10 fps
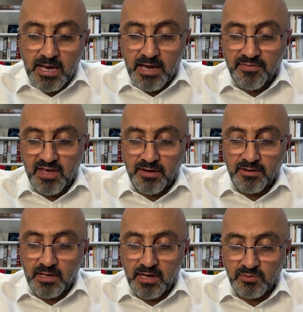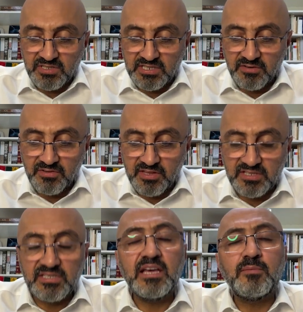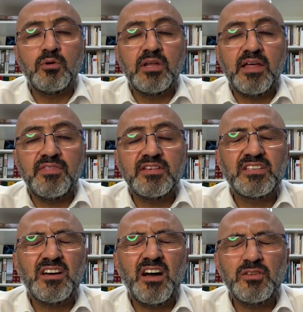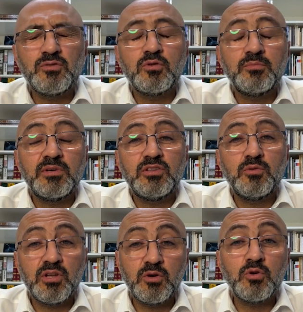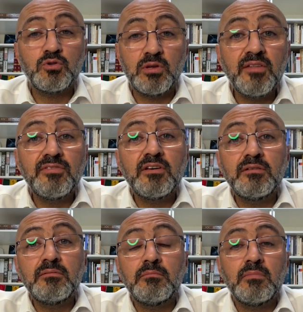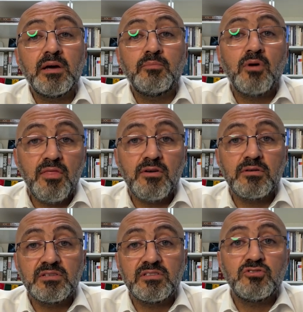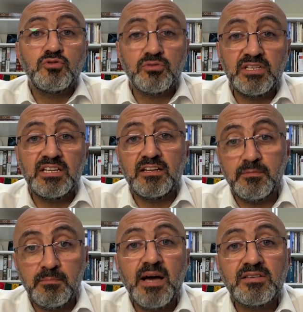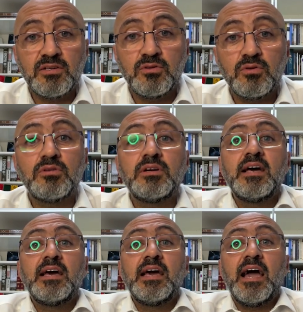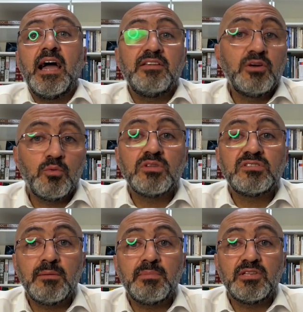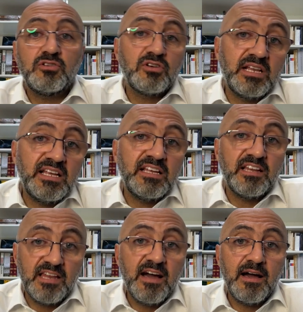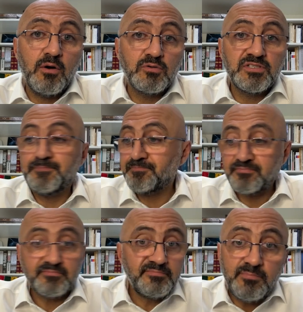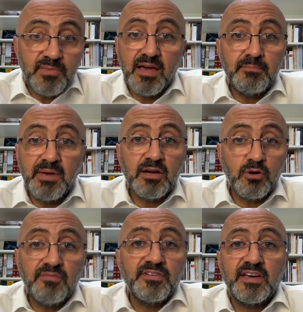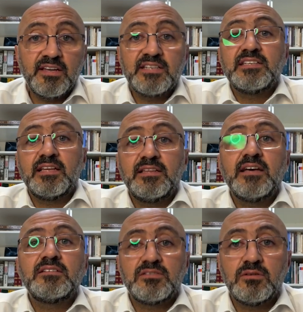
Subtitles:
And then I was serving this table, and this guy told me, "Do you want to go to London? My brother is the Jordanian ambassador, and he wants somebody to clean in the house and make coffee." And I said, "Yes."